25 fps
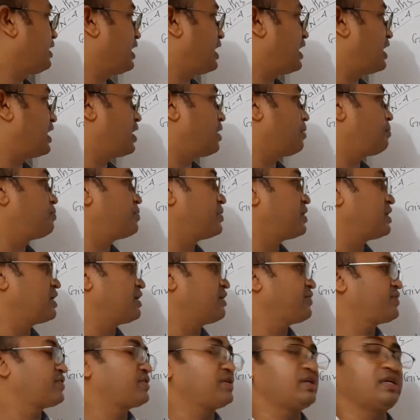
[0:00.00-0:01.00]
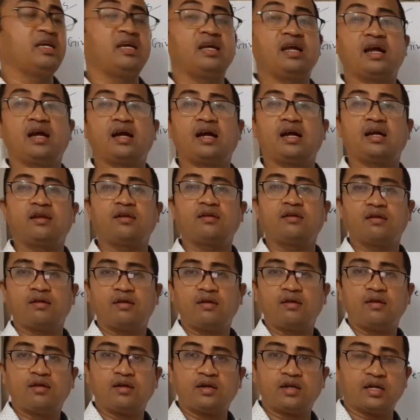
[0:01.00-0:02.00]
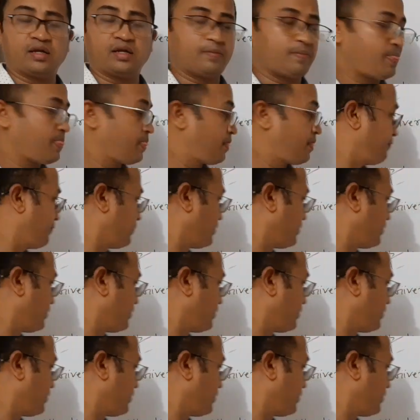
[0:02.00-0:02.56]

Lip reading: A, B, C and D.